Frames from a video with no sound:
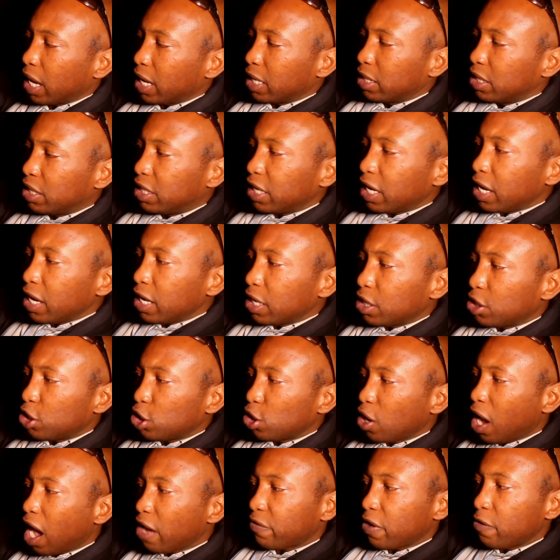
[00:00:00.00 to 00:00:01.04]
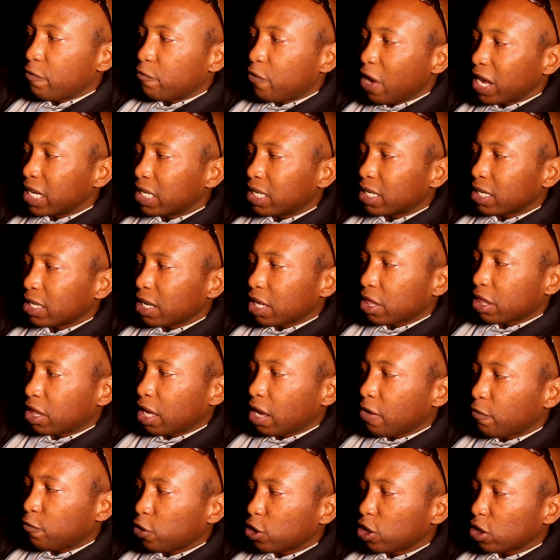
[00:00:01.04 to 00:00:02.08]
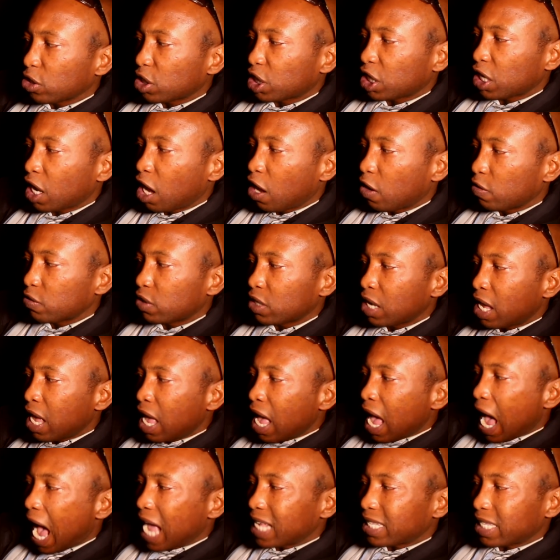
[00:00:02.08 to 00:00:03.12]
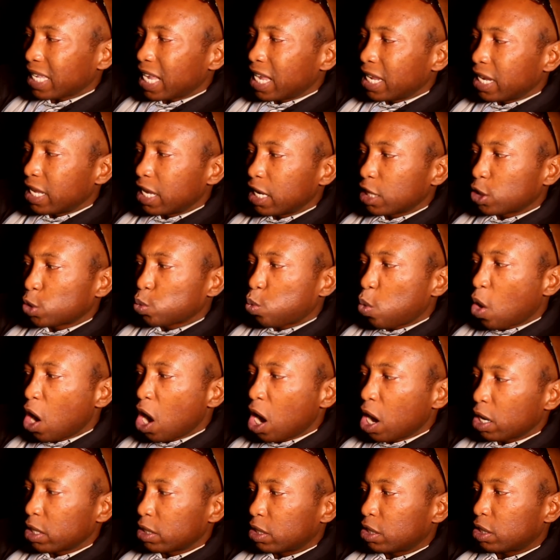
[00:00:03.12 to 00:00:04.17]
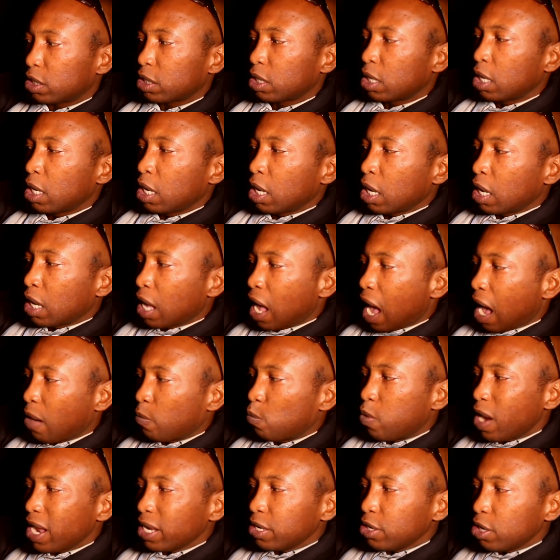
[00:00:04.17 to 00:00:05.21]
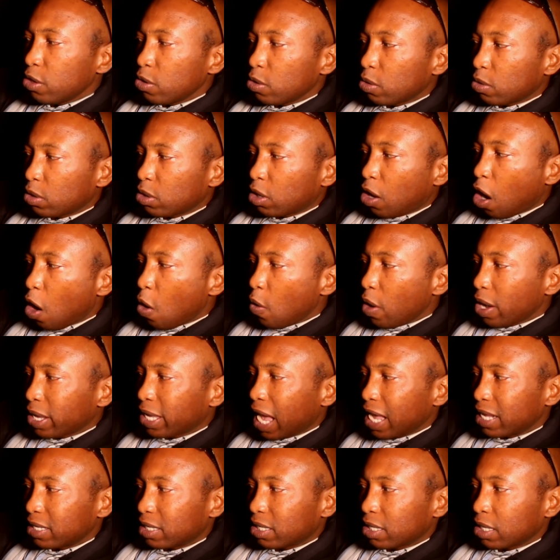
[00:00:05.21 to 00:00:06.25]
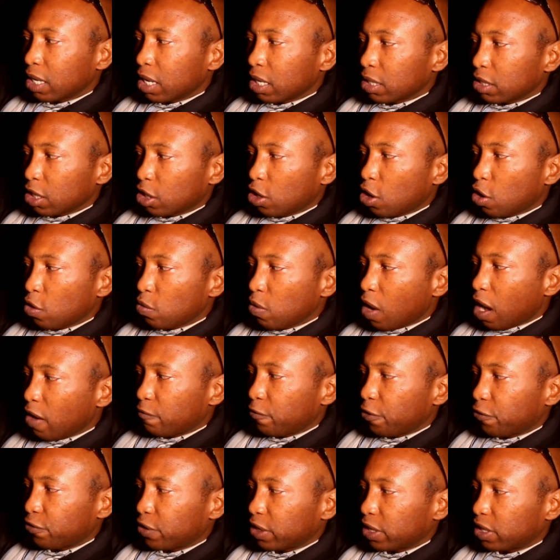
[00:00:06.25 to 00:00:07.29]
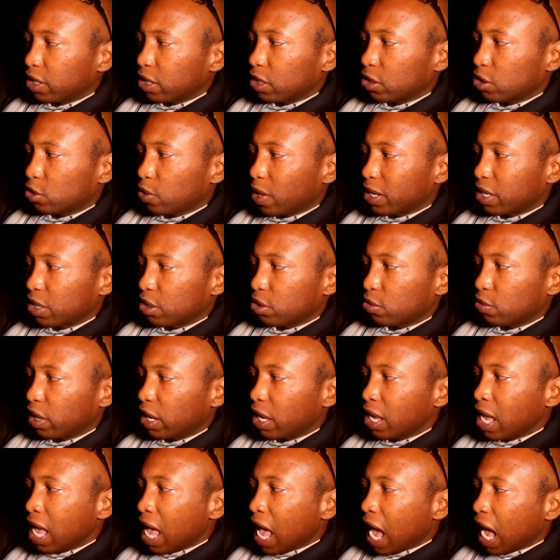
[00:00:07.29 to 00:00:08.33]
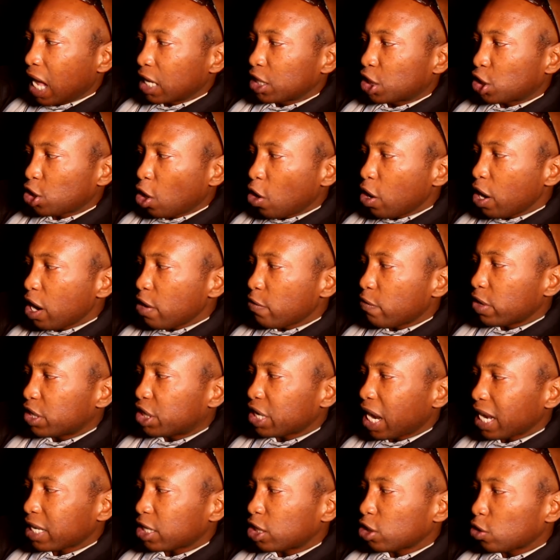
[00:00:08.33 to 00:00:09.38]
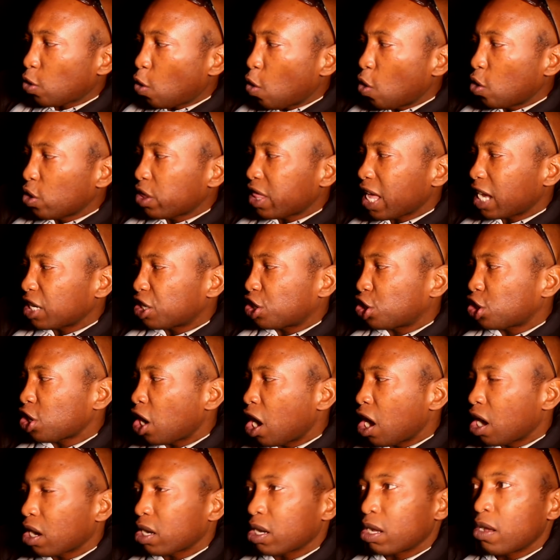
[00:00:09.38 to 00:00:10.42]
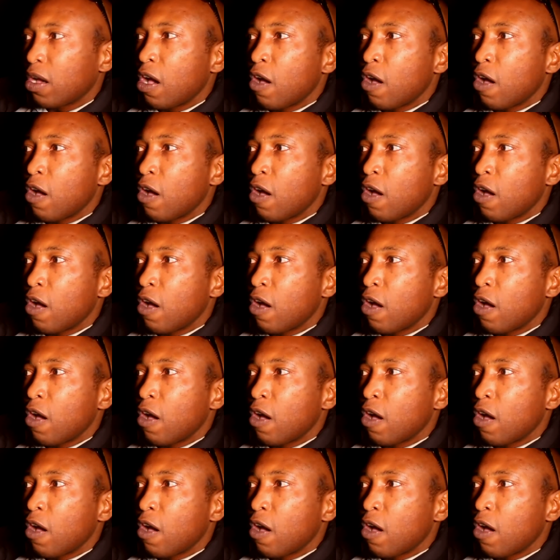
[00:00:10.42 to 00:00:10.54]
indeed, you have invented a thing for yourselves, as in his words. And when you go against the Quran 53:23, and so he rejected all their shirk